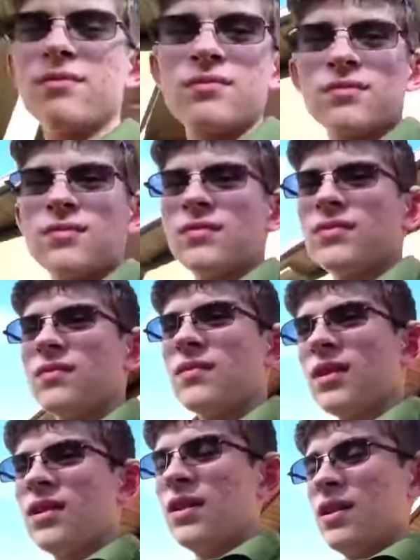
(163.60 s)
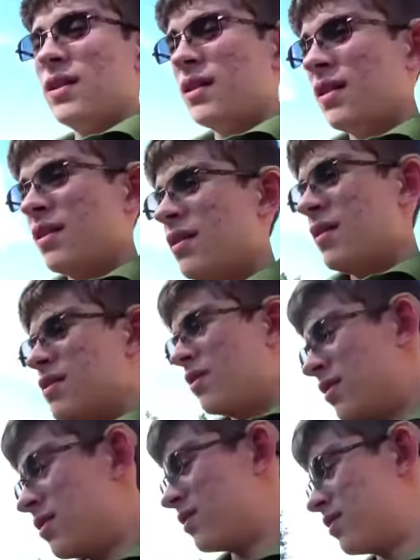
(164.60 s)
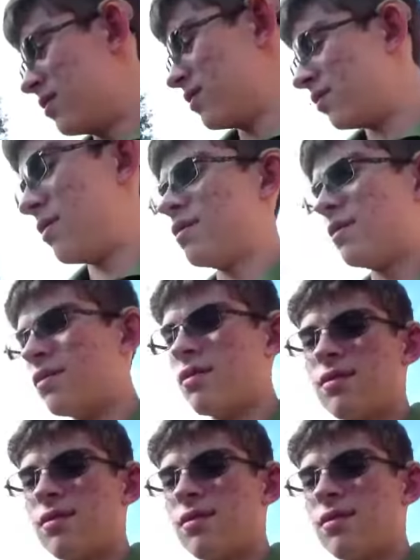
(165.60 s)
No one is speaking in this clip.